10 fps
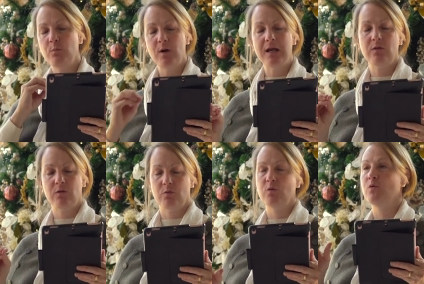break
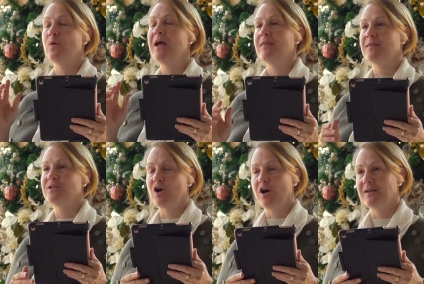through
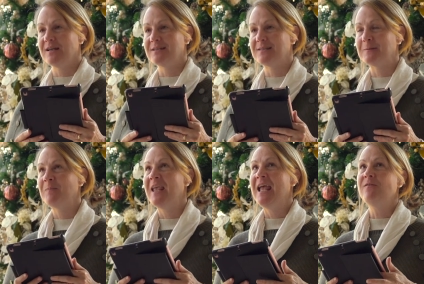the darkness.
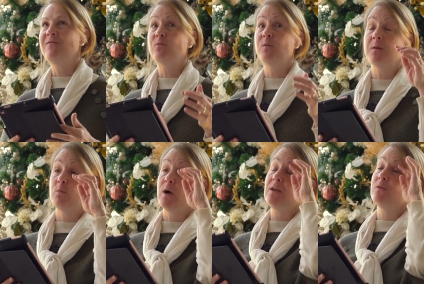In fact, we
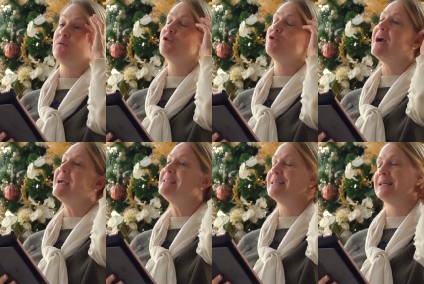can break through the
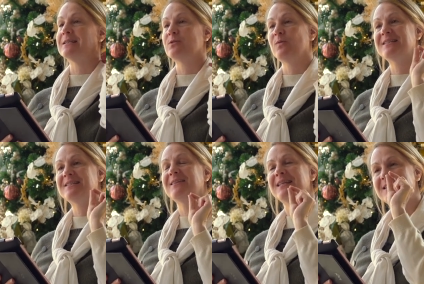crises with
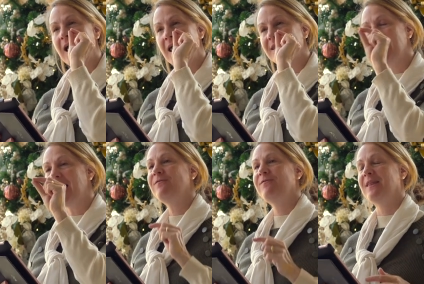this
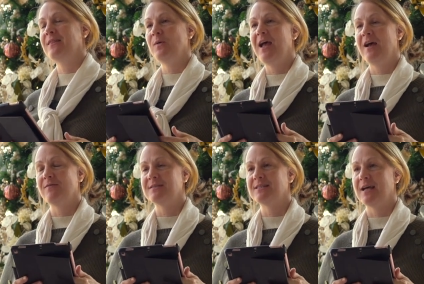light of faith that we
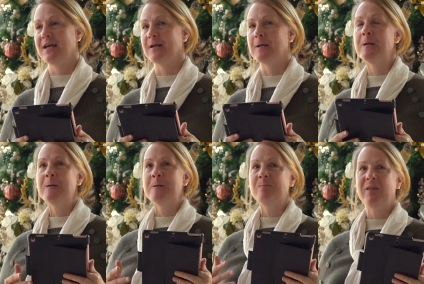have inside.
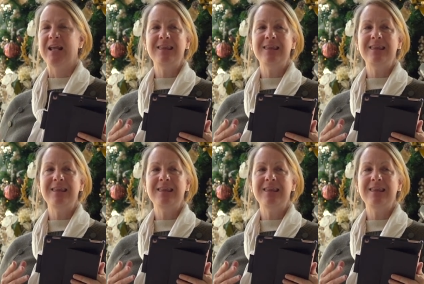And I